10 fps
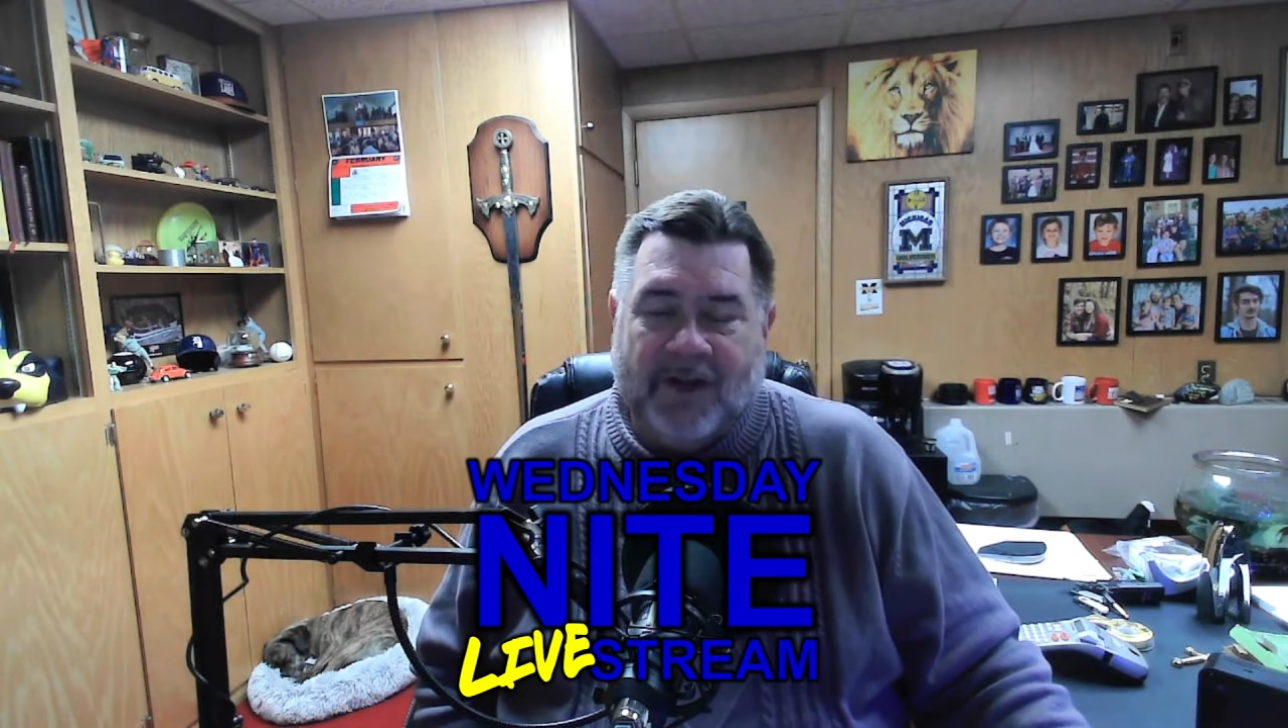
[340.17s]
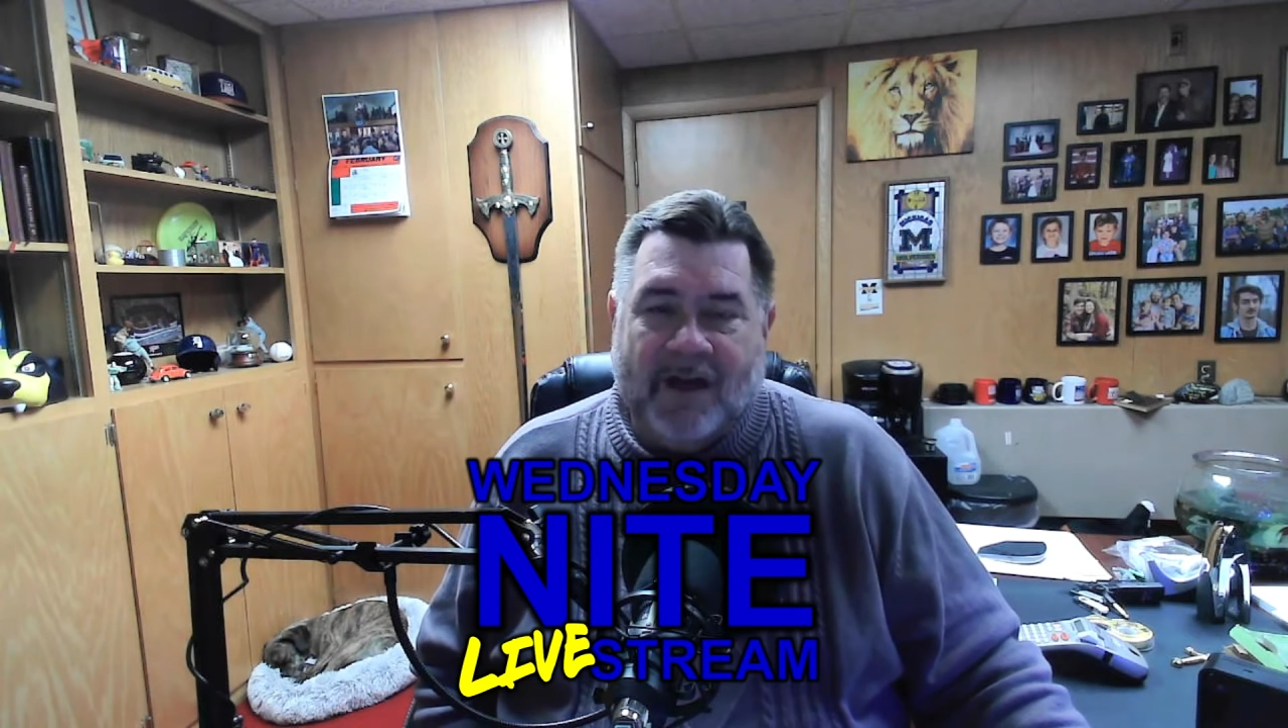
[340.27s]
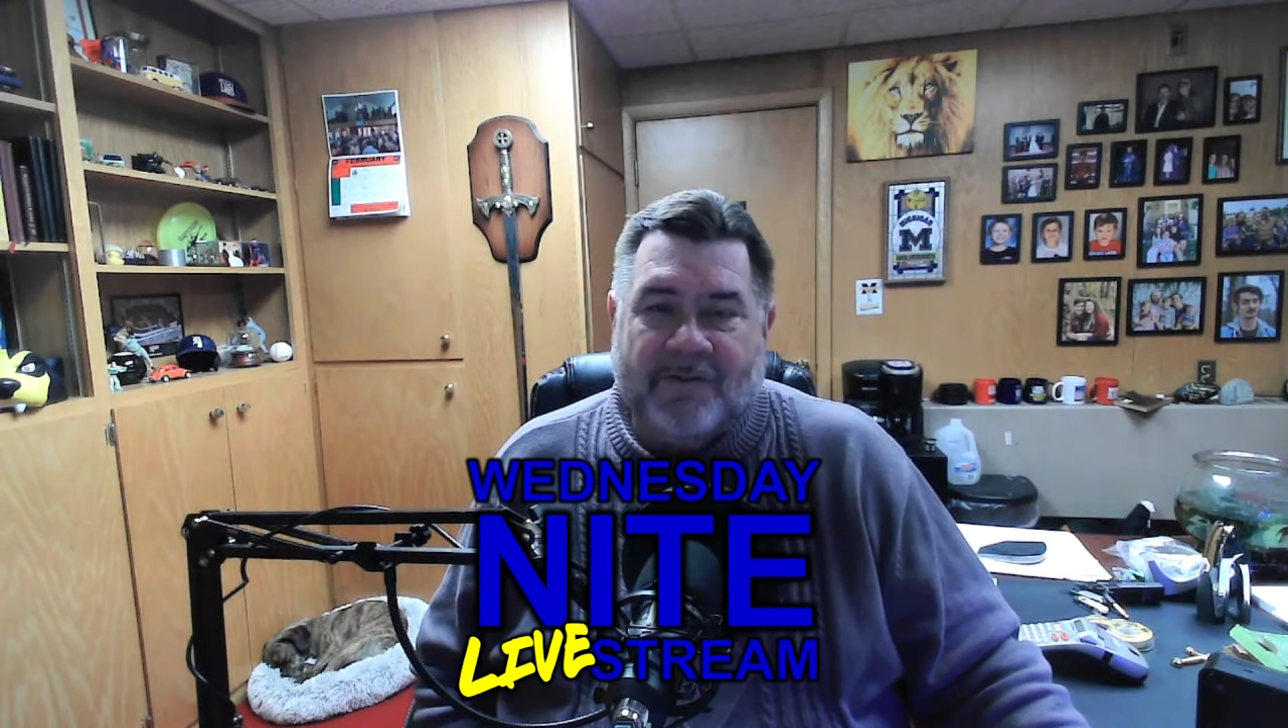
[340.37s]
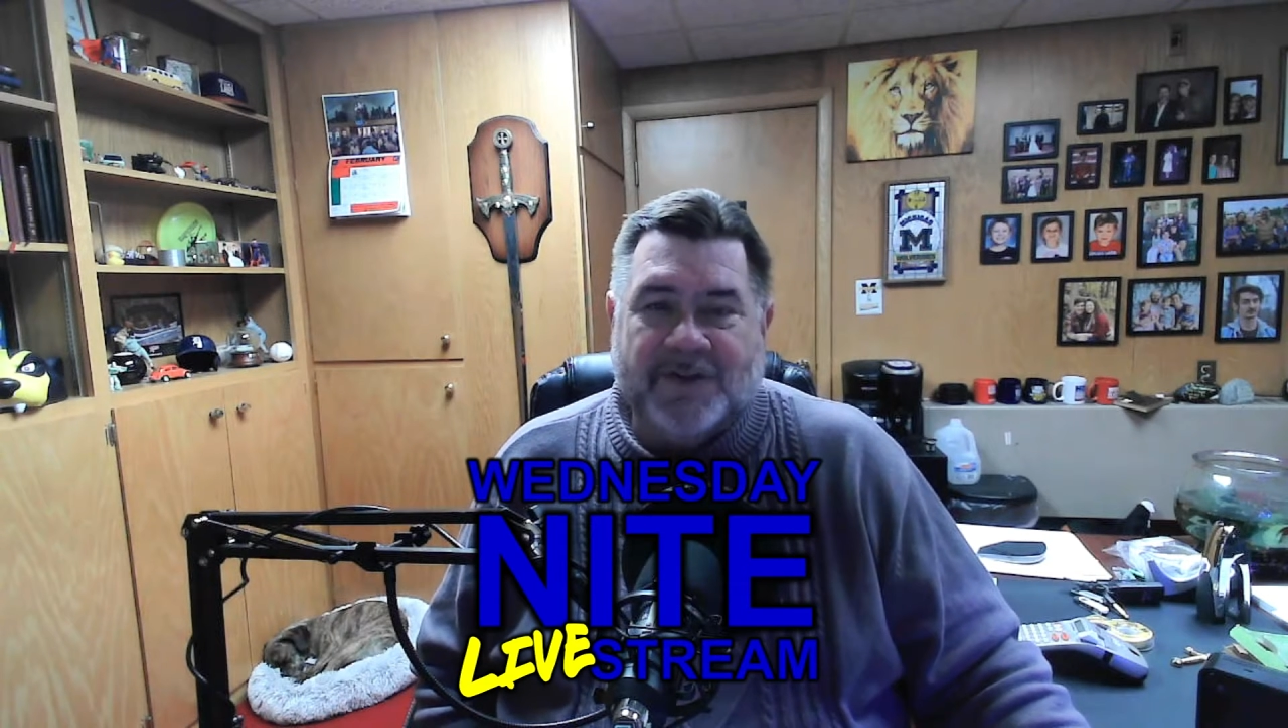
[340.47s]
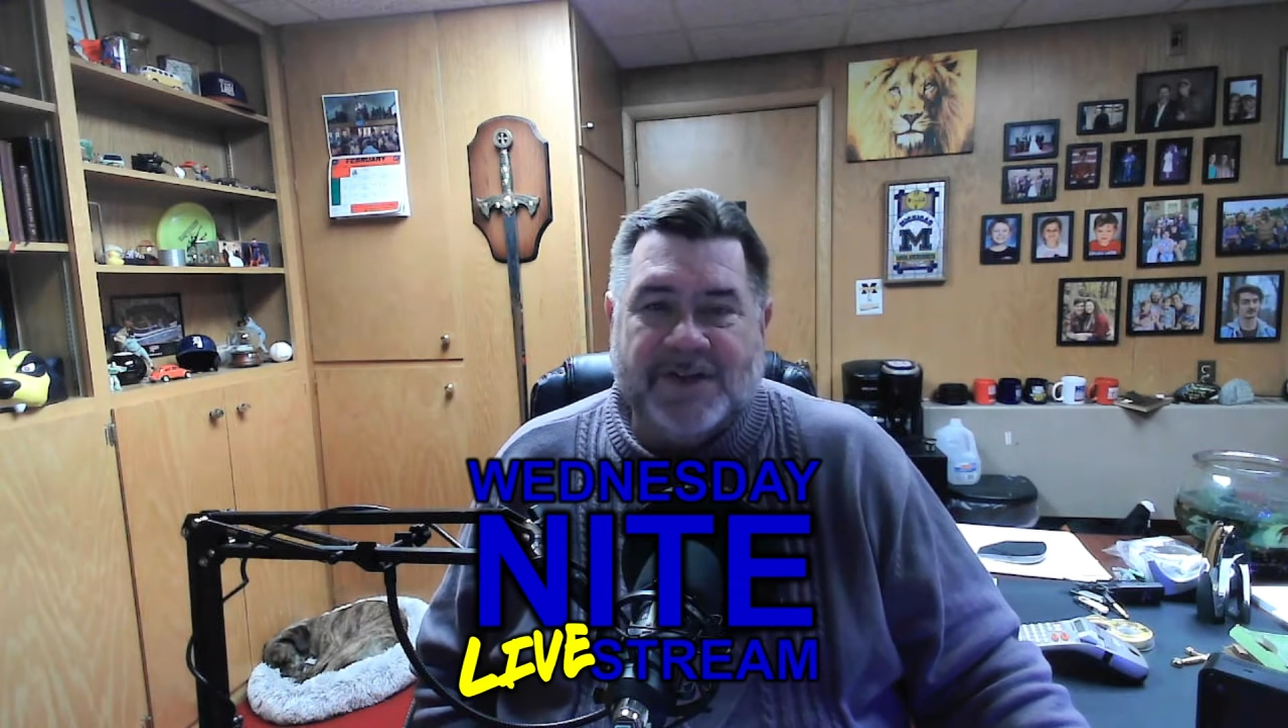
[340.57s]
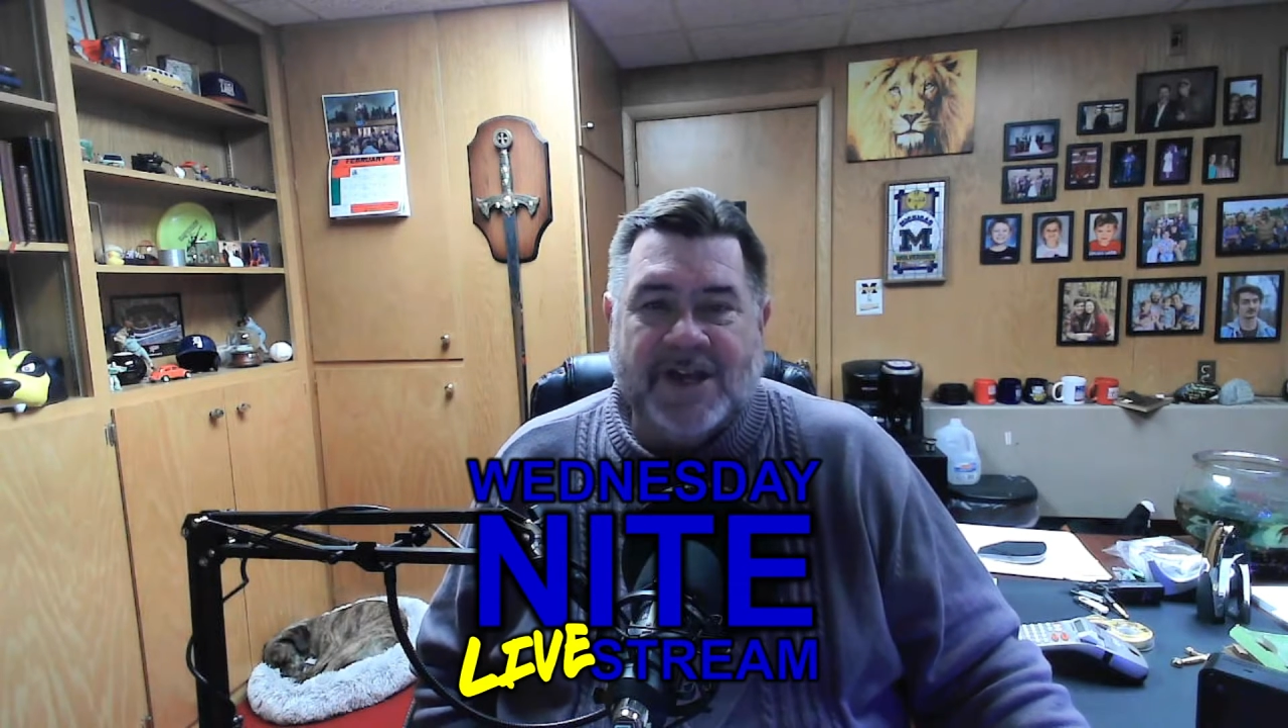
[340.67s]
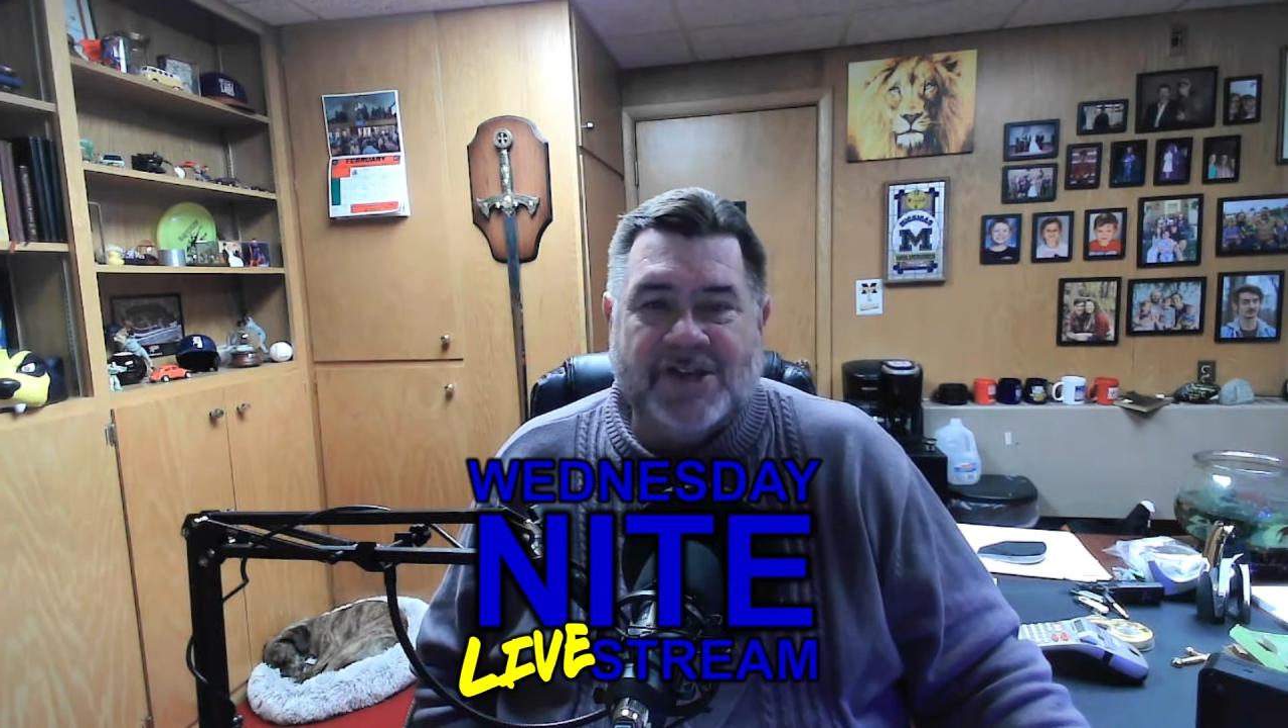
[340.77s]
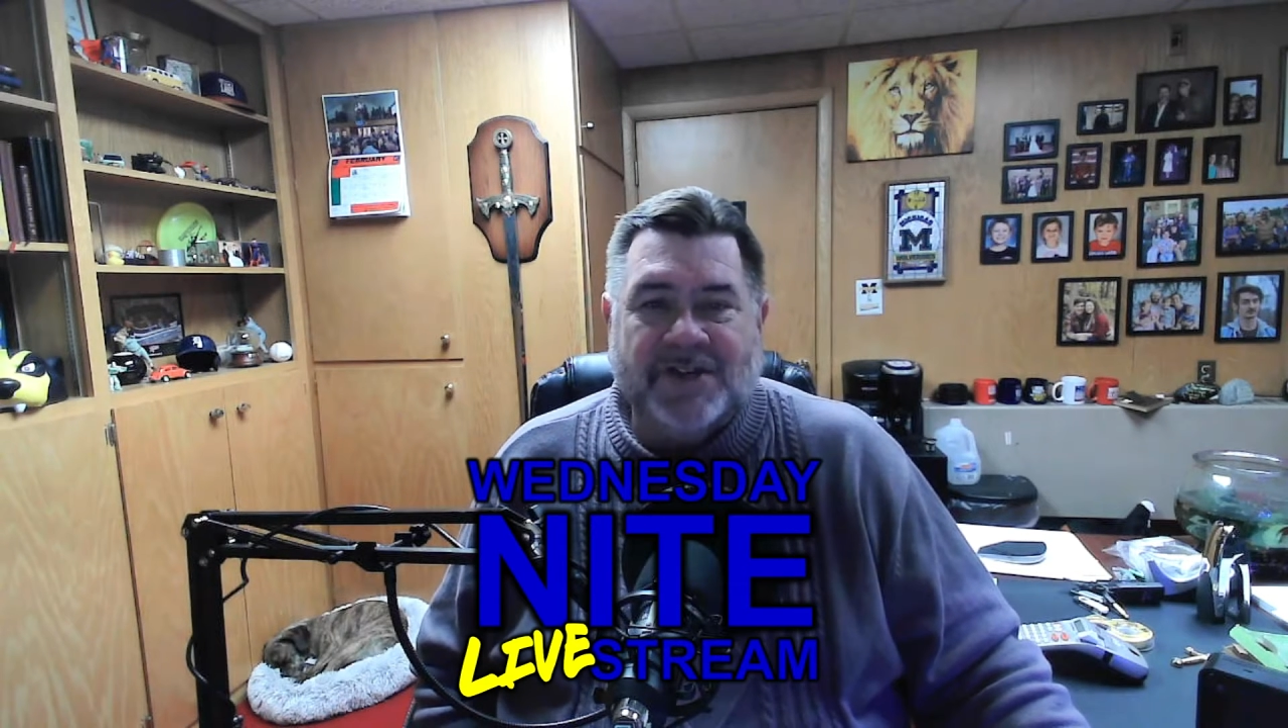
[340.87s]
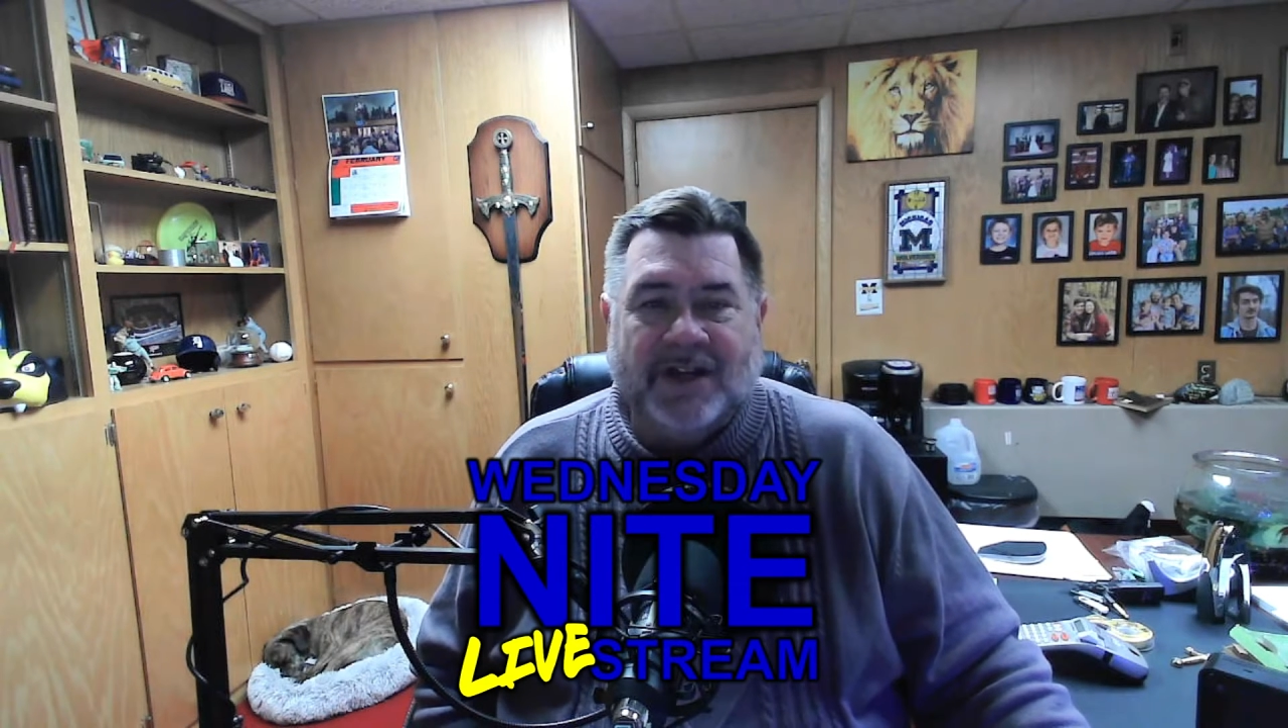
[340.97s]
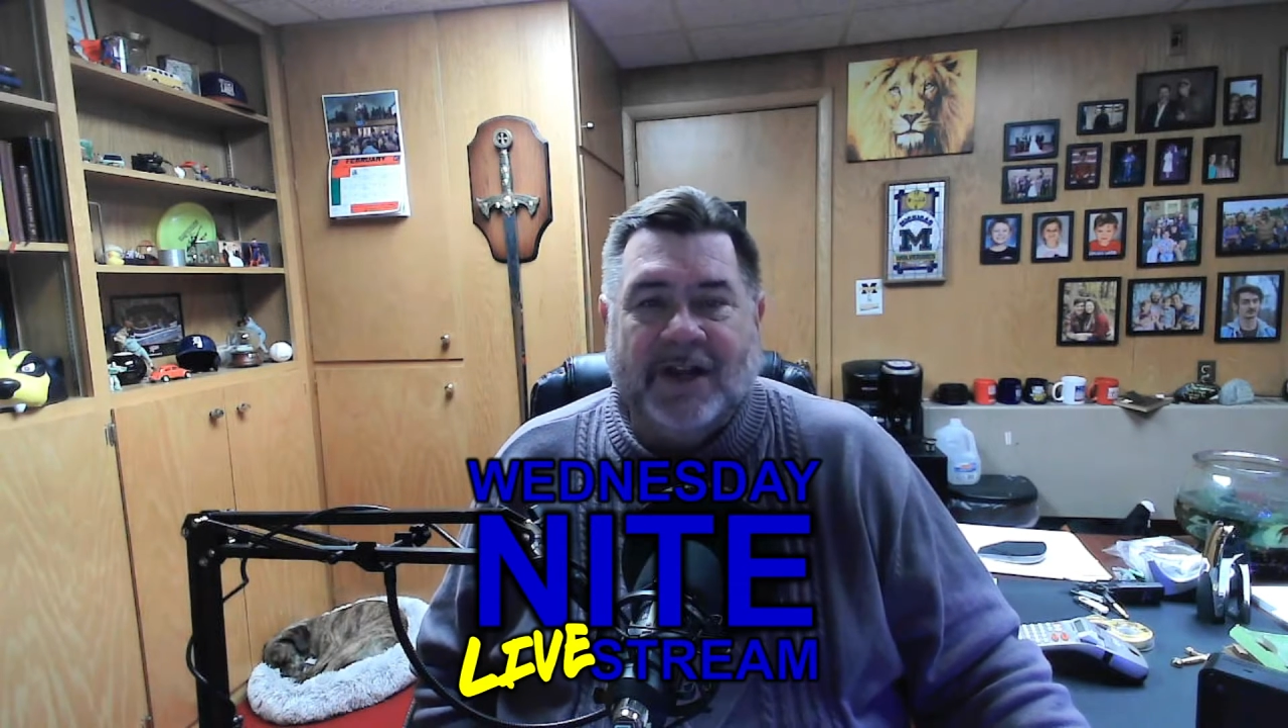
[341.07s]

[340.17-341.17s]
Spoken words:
conversation,